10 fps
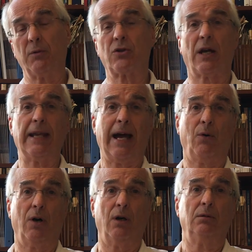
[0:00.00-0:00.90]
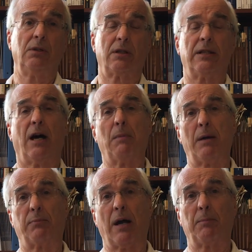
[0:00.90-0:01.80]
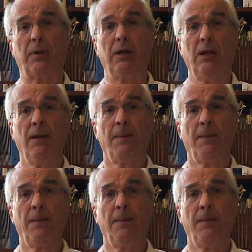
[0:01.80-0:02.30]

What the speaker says: which I now own, it's now my property,